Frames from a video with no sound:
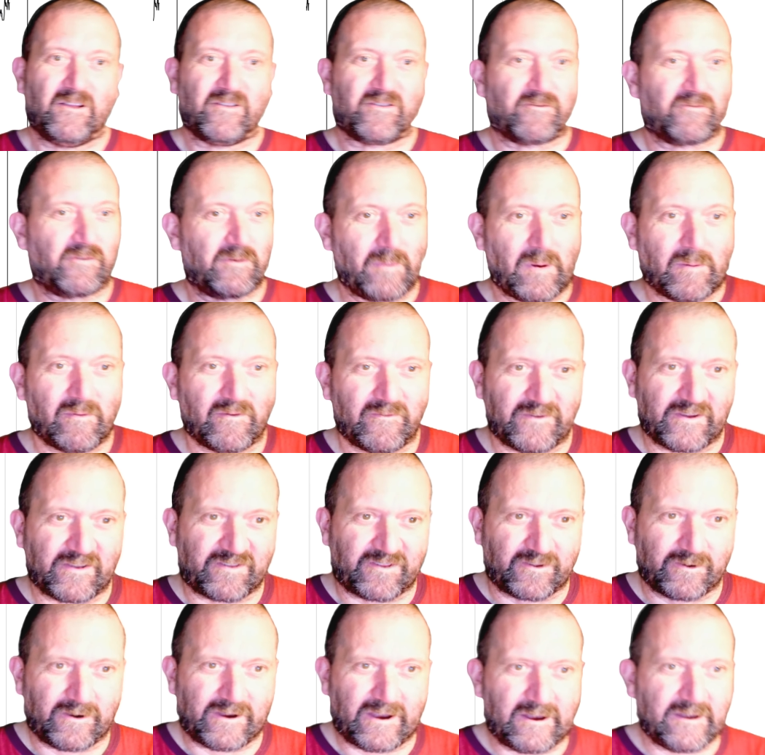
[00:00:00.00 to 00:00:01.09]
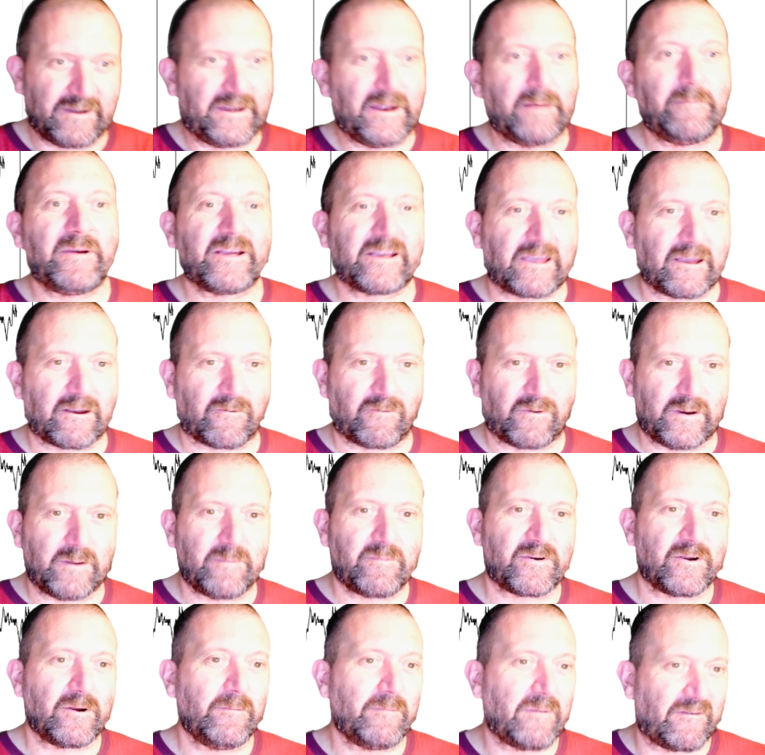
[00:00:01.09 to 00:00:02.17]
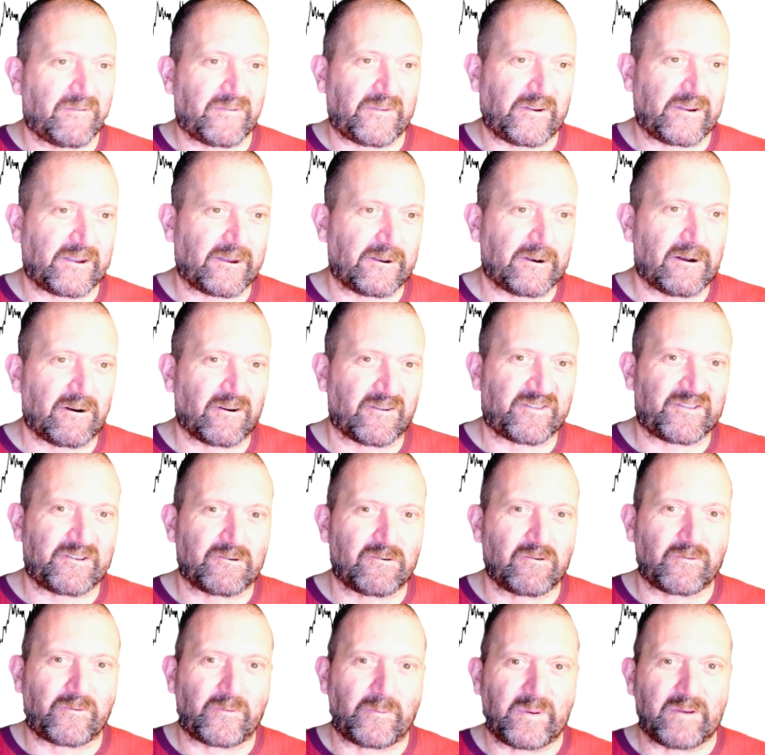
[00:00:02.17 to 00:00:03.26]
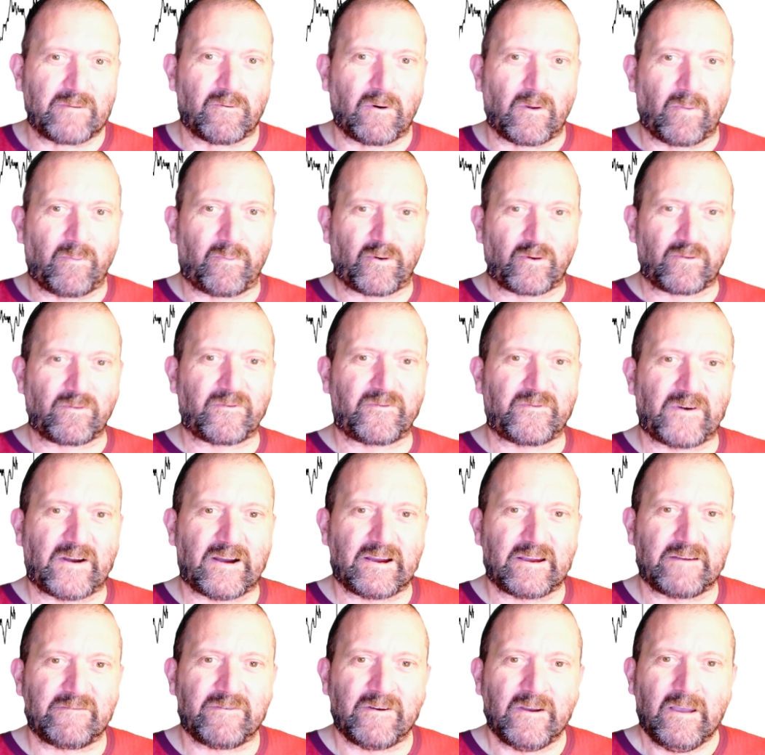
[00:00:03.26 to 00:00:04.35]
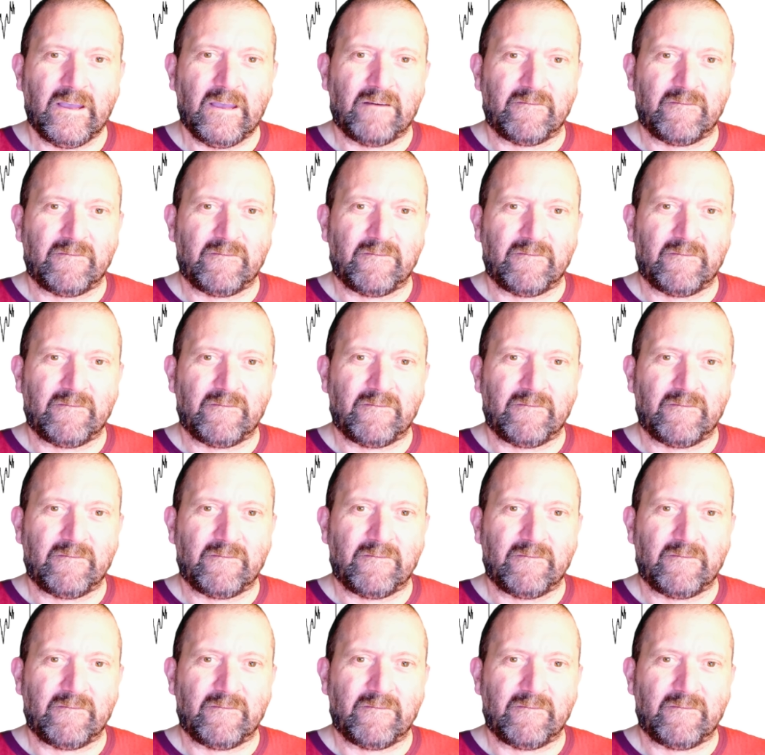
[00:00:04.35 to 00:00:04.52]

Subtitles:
So remember, there's an endemic equilibrium. I've taken R0 to be 1.5.